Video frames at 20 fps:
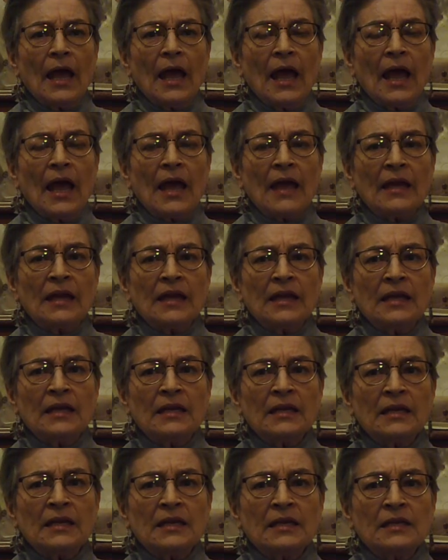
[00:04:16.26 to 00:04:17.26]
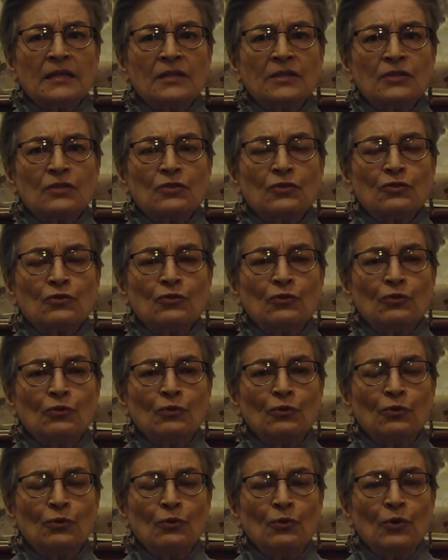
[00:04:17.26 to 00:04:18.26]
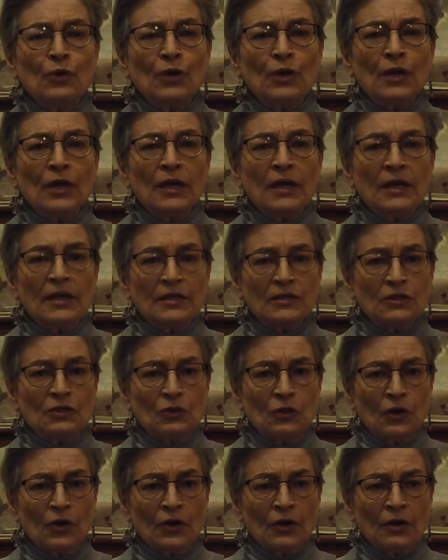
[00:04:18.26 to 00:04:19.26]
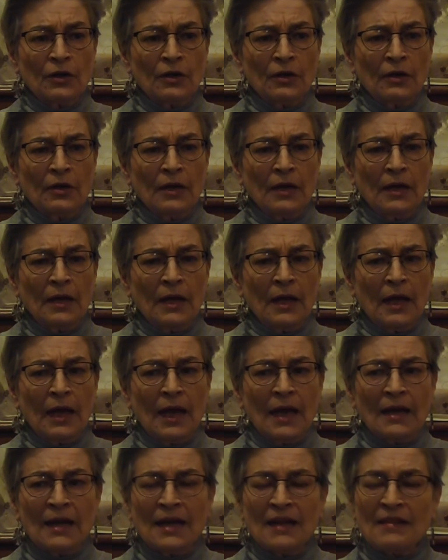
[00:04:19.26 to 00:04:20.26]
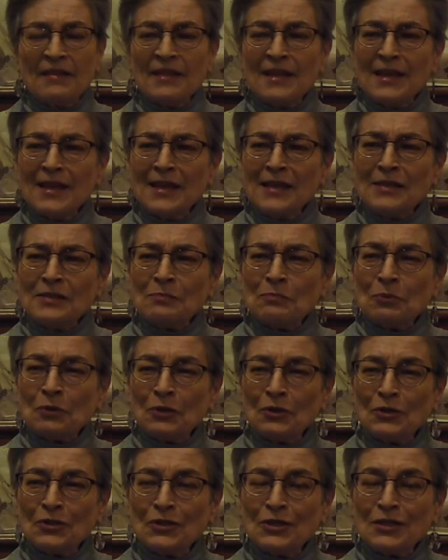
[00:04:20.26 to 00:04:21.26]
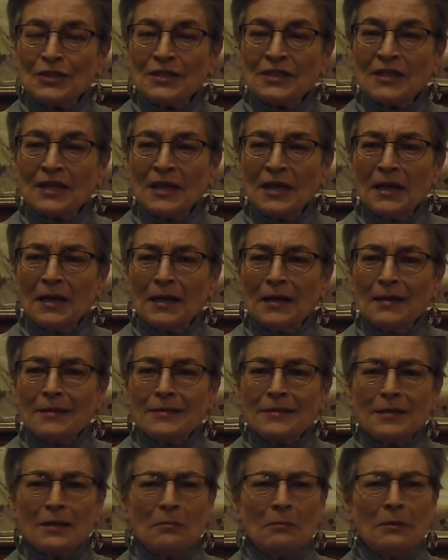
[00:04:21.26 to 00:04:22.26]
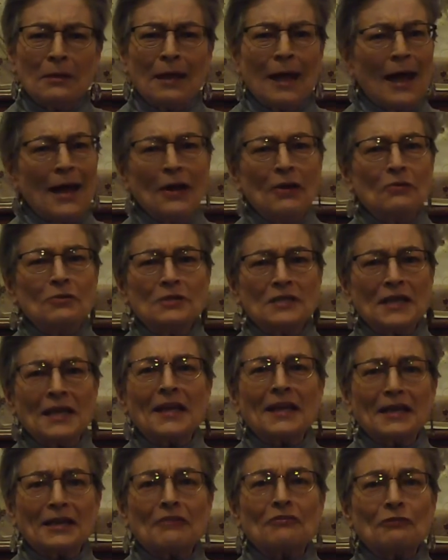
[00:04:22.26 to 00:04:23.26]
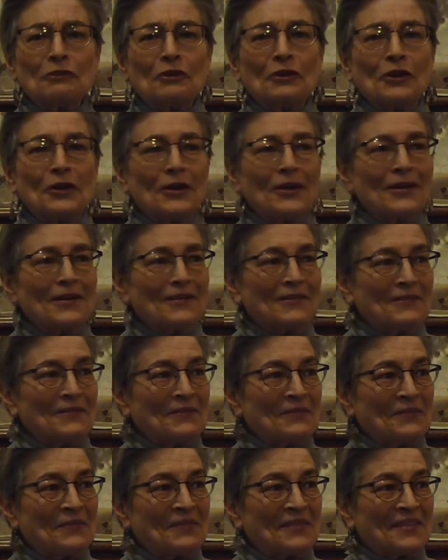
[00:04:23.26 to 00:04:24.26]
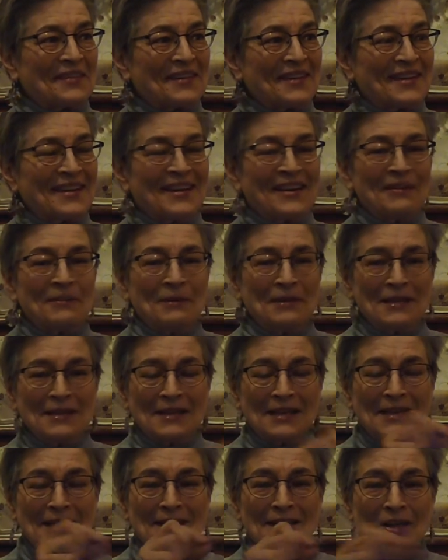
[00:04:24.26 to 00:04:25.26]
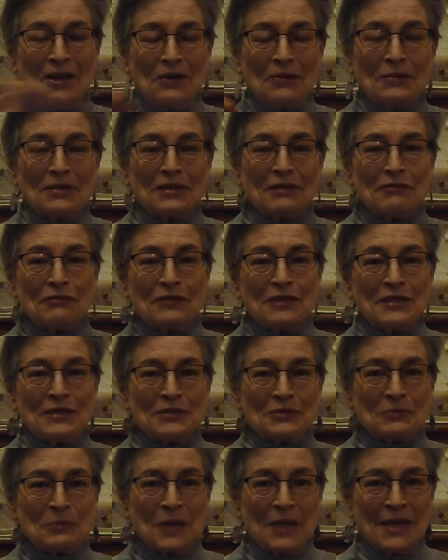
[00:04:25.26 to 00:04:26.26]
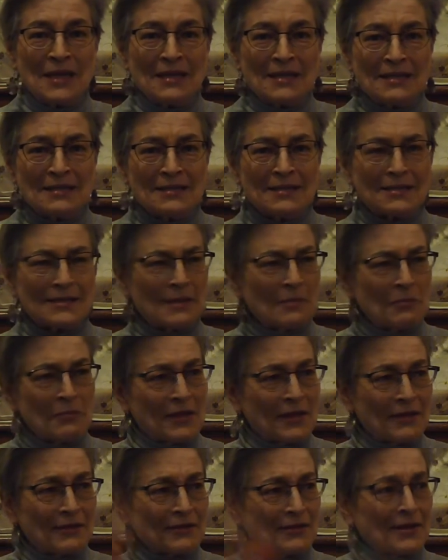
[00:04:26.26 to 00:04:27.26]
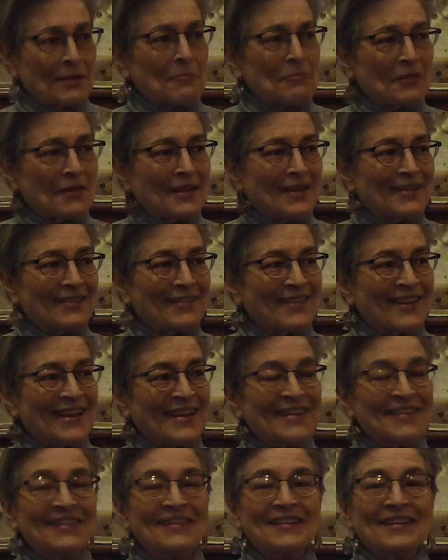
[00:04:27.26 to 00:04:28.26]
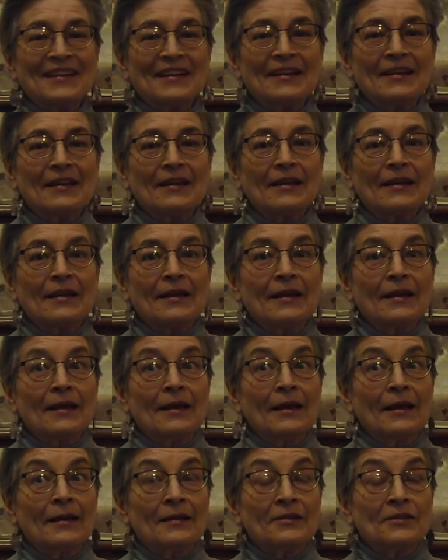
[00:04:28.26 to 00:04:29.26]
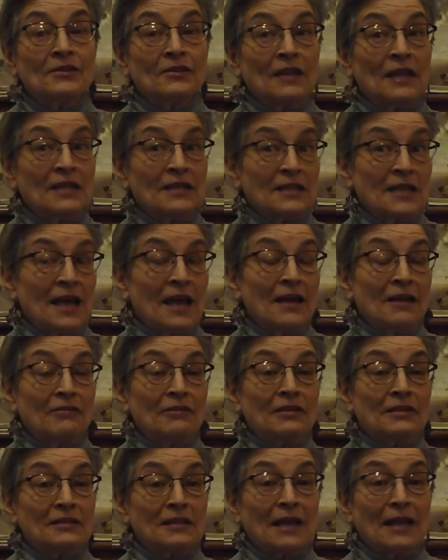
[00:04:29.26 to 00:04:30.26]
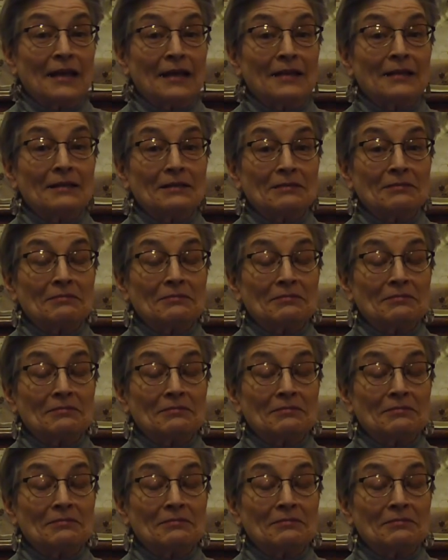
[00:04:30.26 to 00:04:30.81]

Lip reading: and it is to his daughter, and I think he's purchased some lotto ticket for her with a little note, if this wins, something or something, right? So that's kind of exciting.